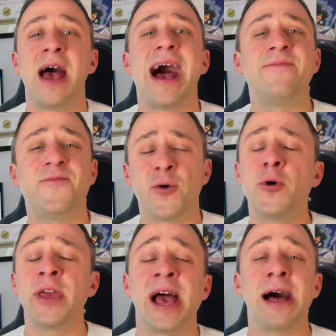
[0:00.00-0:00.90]
I'm
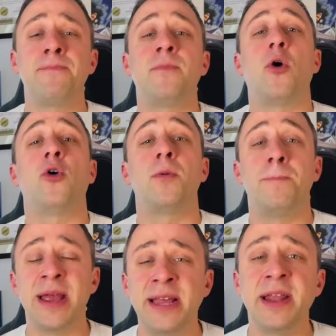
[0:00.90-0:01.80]
following up on
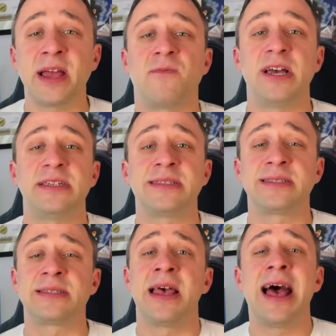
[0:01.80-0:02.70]
many requests